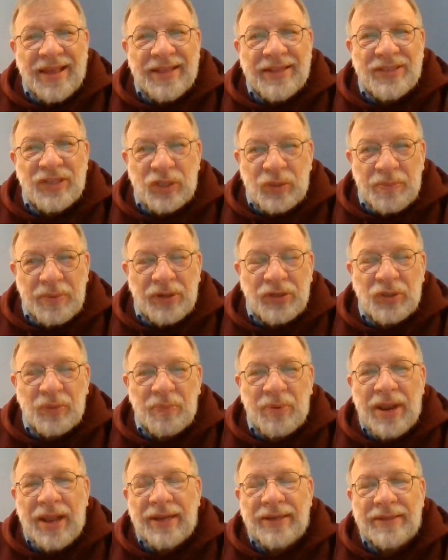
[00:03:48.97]
it's a spiritual
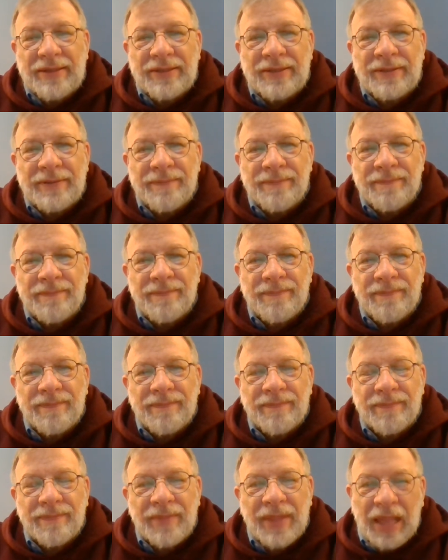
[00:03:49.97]
practice.
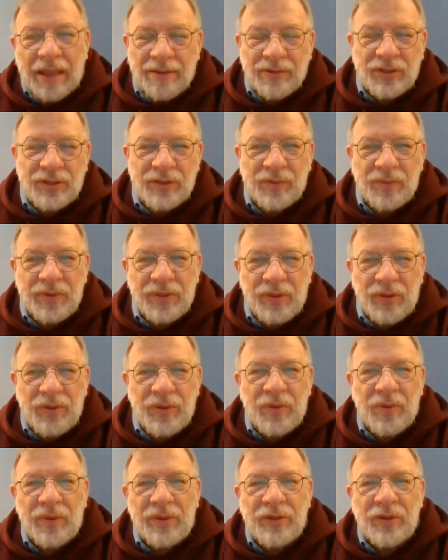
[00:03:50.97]
How is it with
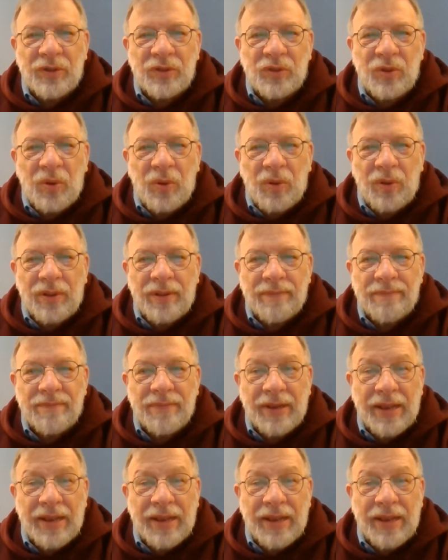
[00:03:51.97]
you and your soul?